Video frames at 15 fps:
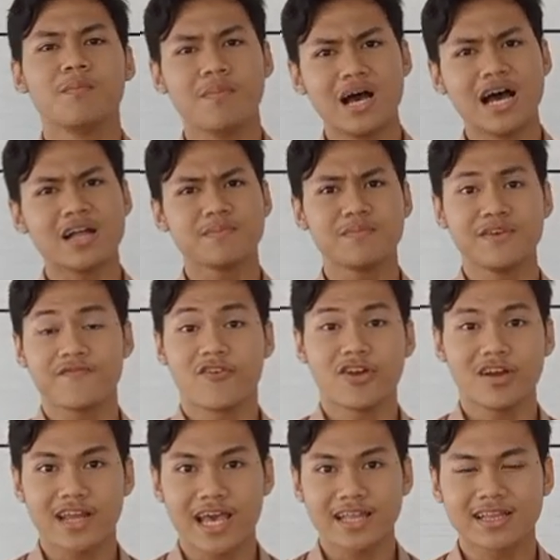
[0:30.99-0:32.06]
But
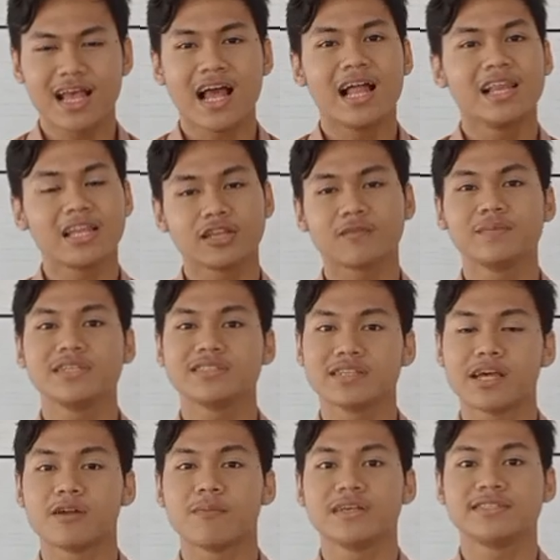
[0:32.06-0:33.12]
before that, let me
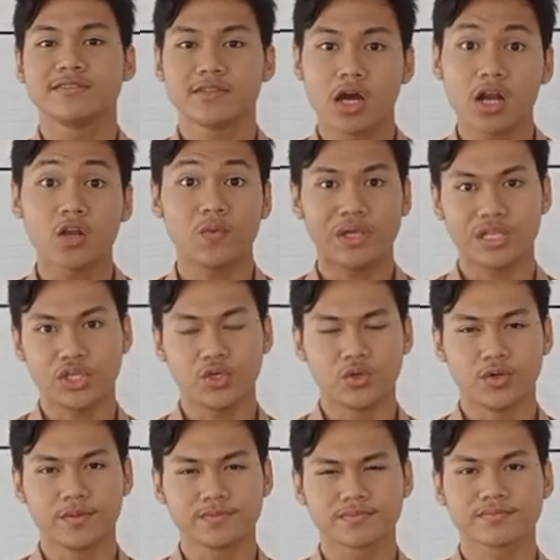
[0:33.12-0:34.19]
share my story with
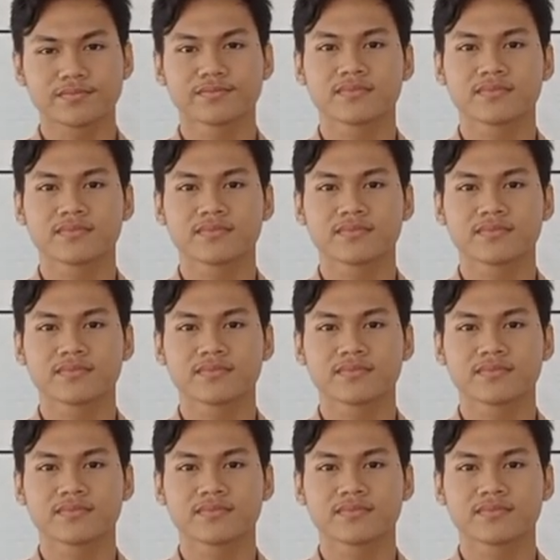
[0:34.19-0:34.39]
you.